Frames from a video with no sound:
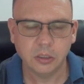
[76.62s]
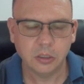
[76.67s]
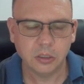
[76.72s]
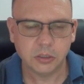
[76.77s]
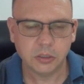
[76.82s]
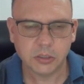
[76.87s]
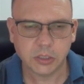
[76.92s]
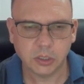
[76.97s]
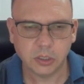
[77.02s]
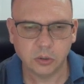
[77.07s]

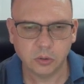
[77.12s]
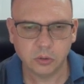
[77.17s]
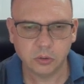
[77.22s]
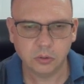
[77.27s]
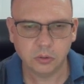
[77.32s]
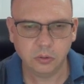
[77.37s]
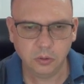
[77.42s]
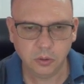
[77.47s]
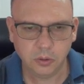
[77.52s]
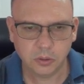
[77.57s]
so
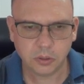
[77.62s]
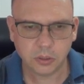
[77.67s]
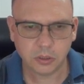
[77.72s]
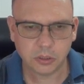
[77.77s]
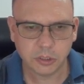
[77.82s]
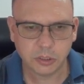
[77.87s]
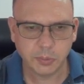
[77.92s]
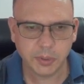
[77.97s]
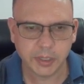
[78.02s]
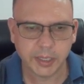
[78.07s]

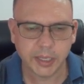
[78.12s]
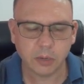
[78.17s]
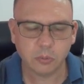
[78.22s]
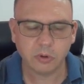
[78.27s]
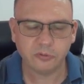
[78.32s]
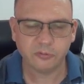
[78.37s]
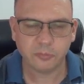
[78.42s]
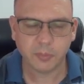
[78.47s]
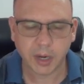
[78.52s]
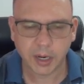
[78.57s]
to begin
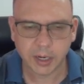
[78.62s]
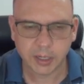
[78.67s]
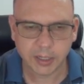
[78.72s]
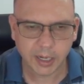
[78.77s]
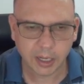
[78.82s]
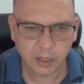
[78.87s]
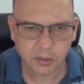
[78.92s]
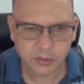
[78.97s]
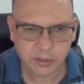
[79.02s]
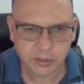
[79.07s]
with my
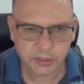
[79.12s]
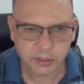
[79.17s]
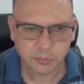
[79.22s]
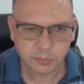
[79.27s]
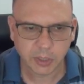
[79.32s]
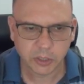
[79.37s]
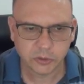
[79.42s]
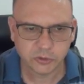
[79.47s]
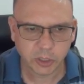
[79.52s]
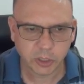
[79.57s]
analysis here,
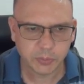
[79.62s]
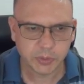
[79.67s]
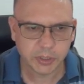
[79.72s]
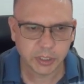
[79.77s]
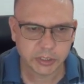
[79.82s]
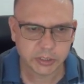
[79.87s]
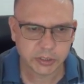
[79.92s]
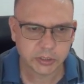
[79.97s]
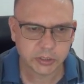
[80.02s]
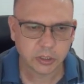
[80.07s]
my trade
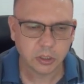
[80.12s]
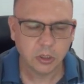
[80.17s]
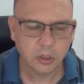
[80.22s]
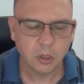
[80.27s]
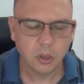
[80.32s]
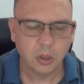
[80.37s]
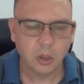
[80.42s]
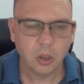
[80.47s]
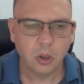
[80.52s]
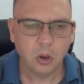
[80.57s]
predictions,
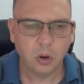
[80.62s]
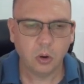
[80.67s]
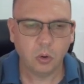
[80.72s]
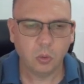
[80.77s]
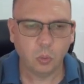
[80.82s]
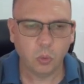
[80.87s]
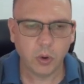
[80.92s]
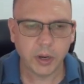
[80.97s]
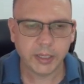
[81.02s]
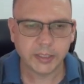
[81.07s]

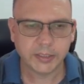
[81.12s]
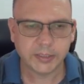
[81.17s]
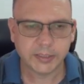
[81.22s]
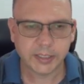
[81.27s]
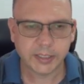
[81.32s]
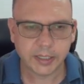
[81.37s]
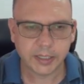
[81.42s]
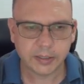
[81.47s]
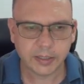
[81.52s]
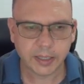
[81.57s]
we
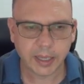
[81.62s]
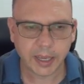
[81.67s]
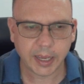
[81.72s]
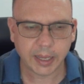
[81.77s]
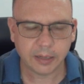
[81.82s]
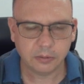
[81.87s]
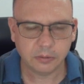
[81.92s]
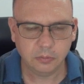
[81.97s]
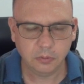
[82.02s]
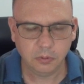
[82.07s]
see
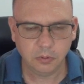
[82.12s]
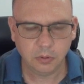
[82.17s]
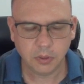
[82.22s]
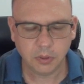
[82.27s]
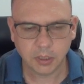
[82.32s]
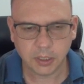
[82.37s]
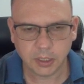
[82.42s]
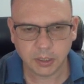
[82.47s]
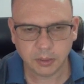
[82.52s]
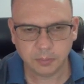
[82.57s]
that
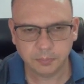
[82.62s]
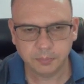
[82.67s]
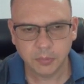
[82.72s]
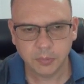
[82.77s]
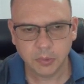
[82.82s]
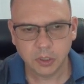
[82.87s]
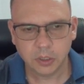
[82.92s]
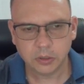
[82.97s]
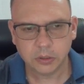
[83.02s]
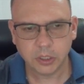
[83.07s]

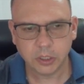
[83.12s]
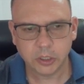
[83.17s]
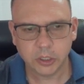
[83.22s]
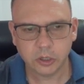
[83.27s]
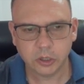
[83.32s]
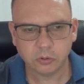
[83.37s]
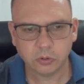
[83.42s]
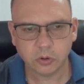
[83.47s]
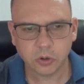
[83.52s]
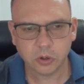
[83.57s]
the
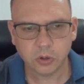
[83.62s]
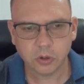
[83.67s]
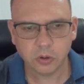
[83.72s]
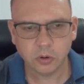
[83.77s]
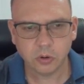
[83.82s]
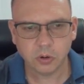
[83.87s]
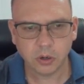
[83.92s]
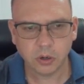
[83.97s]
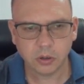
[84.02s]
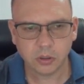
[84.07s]

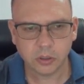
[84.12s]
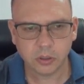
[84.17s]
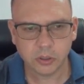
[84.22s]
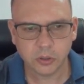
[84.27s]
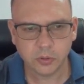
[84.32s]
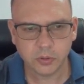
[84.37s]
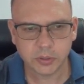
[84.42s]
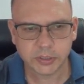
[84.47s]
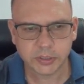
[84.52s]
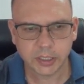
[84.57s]
Euro
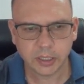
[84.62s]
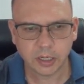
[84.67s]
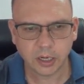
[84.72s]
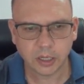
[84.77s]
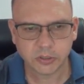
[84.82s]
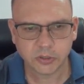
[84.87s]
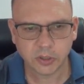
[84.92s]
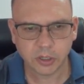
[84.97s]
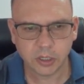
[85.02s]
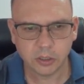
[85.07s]
USD,
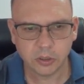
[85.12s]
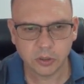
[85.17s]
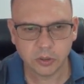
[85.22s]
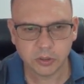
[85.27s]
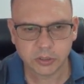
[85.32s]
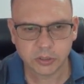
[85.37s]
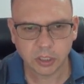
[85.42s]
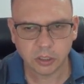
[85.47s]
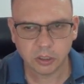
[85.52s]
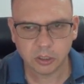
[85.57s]
Australian
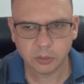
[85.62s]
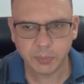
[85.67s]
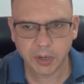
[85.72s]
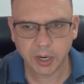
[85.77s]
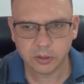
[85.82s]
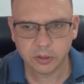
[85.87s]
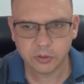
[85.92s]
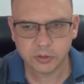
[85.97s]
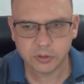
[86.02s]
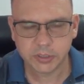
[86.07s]
US dollar,
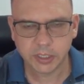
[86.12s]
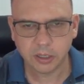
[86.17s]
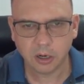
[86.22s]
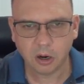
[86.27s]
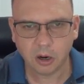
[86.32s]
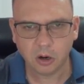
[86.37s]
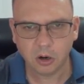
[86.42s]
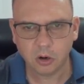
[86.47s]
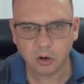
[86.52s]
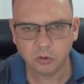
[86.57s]
Pound USD
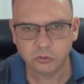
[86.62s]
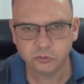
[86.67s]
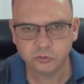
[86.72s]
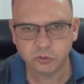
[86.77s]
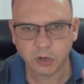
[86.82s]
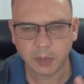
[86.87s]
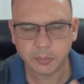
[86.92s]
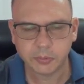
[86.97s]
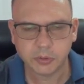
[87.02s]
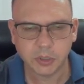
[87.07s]
all
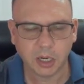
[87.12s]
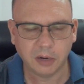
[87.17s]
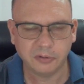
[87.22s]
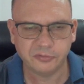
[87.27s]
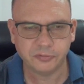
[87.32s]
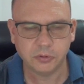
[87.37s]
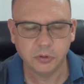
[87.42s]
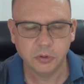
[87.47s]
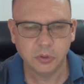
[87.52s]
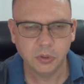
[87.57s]
dropped
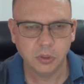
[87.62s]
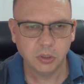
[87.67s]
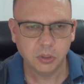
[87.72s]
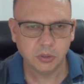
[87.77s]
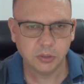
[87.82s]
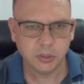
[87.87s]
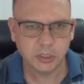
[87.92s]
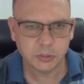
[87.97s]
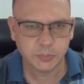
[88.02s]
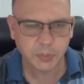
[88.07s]
off
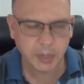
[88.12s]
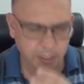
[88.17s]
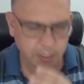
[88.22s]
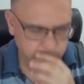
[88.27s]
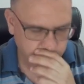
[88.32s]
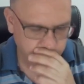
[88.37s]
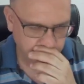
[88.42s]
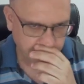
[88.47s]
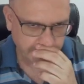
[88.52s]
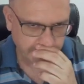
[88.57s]
this
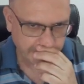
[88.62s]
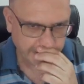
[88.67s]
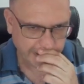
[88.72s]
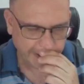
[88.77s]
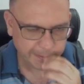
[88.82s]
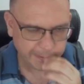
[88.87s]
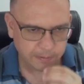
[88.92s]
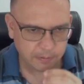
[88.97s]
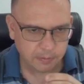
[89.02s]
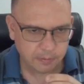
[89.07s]
past week.
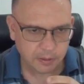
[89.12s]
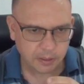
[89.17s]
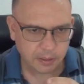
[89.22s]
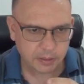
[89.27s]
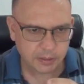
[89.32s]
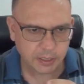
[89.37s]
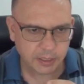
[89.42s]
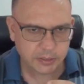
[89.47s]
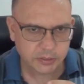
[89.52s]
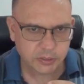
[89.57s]
Okay,
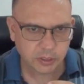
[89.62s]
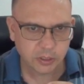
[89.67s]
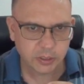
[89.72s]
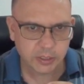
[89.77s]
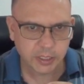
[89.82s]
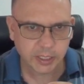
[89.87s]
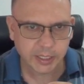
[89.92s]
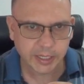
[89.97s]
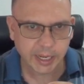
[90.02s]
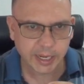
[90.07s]
they started
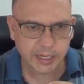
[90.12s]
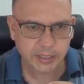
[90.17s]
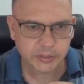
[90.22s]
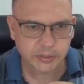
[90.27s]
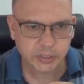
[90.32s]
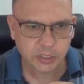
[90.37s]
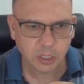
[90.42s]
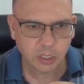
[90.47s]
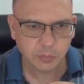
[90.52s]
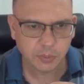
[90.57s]
to gain
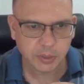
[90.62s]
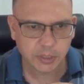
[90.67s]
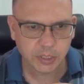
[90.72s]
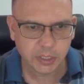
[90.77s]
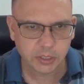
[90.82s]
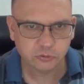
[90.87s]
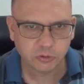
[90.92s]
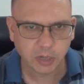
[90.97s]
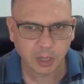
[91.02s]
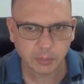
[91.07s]
some and
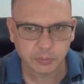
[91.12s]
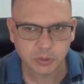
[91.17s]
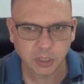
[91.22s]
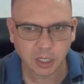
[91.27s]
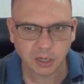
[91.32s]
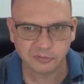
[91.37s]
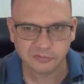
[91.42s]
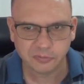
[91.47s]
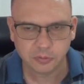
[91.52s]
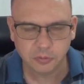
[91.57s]
then dropped
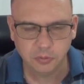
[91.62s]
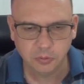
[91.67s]
off.